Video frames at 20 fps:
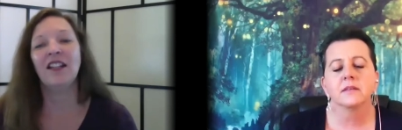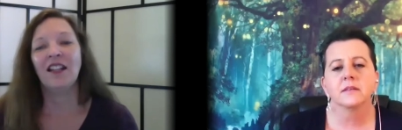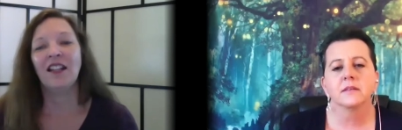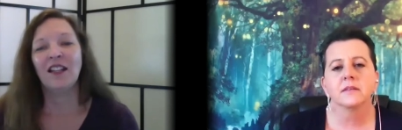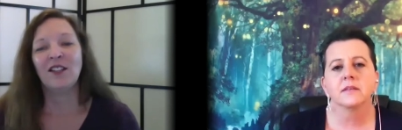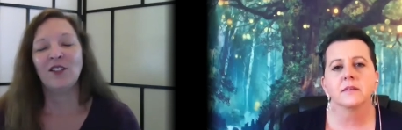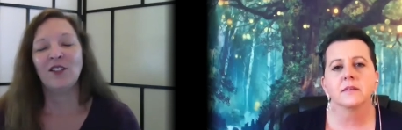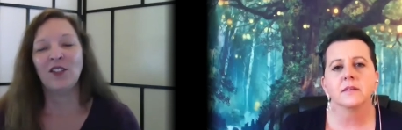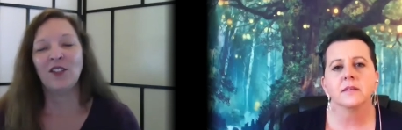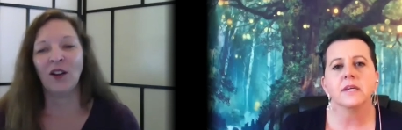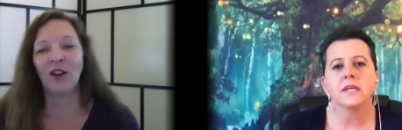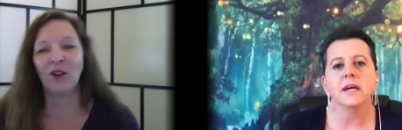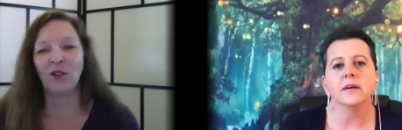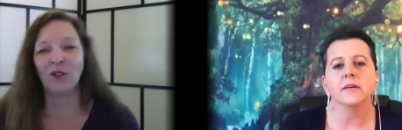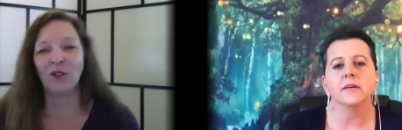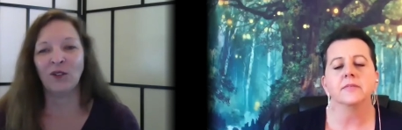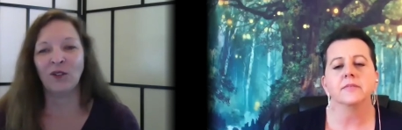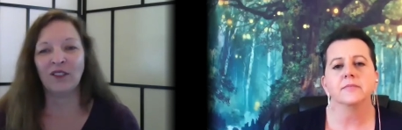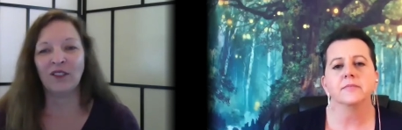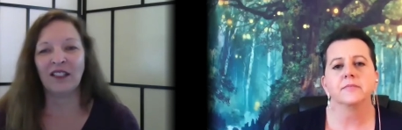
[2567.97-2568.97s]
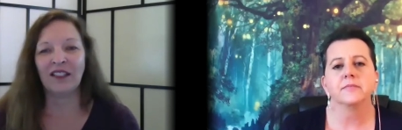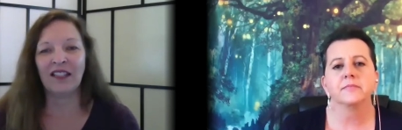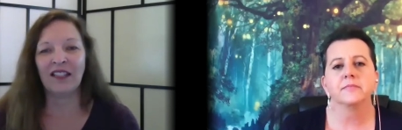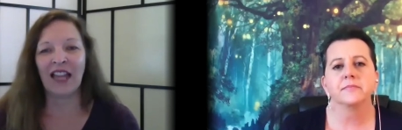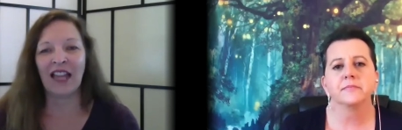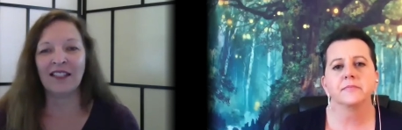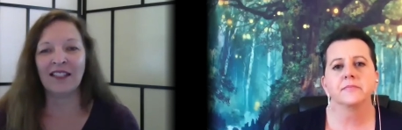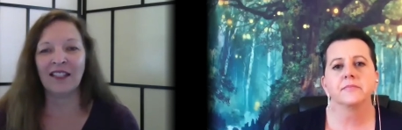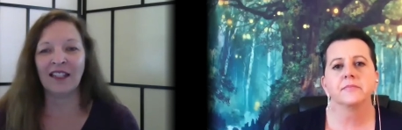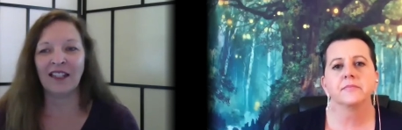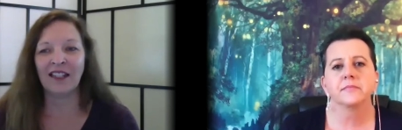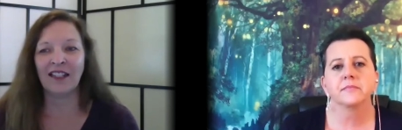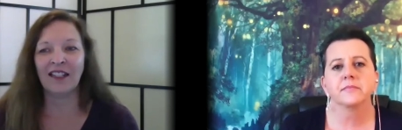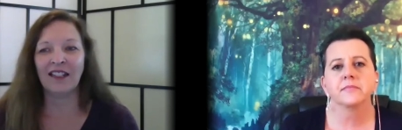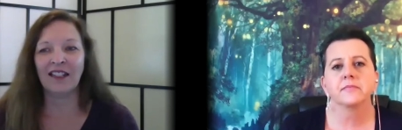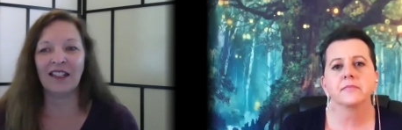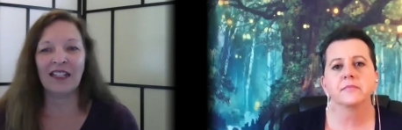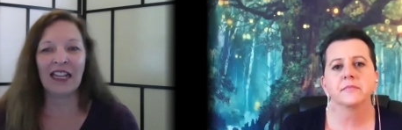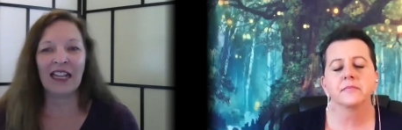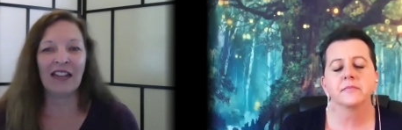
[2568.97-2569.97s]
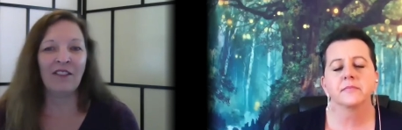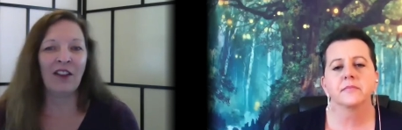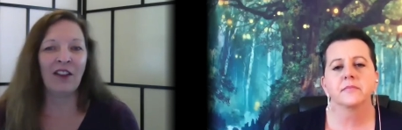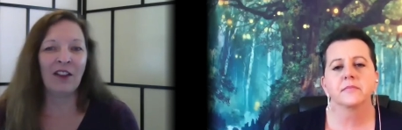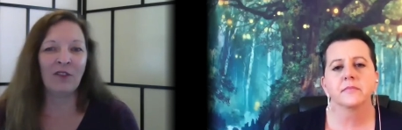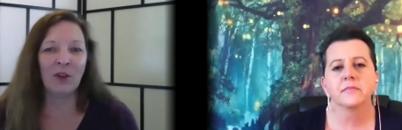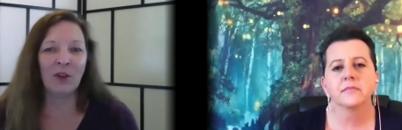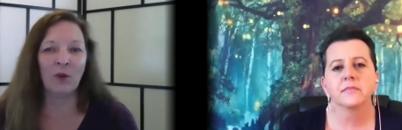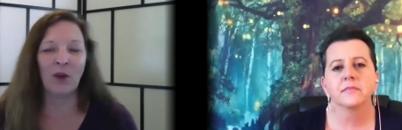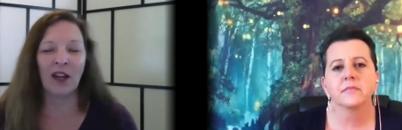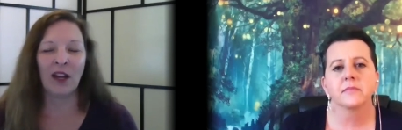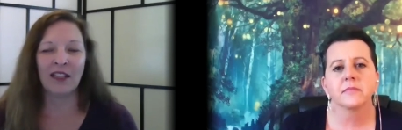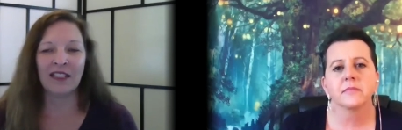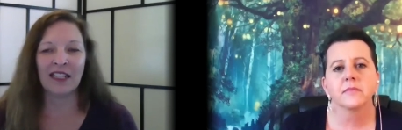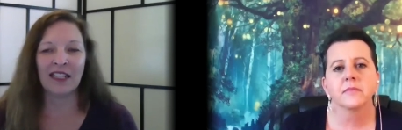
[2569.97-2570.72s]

Speaker 1: So yeah. that's a if you want to